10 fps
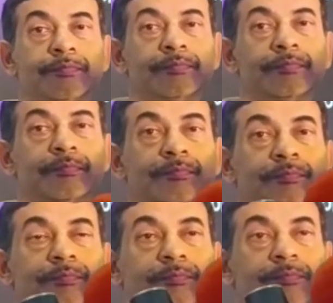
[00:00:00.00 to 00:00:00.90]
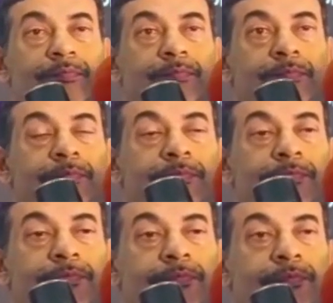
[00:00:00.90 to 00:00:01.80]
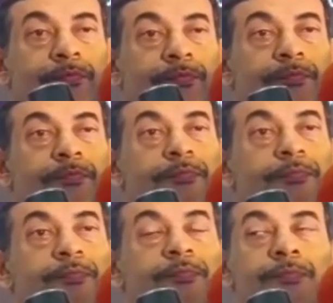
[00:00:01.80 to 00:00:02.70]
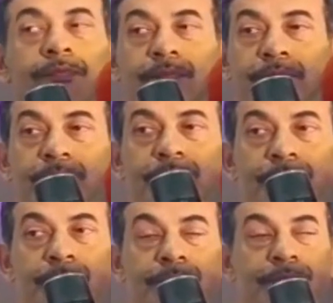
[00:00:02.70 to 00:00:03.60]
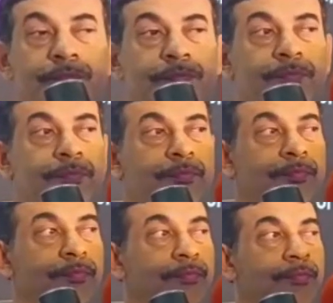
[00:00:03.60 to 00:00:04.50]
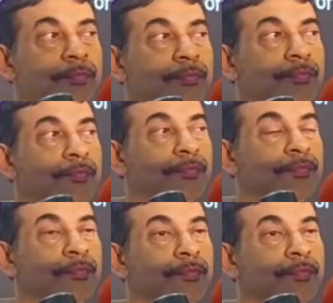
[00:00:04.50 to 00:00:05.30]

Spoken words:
(silent)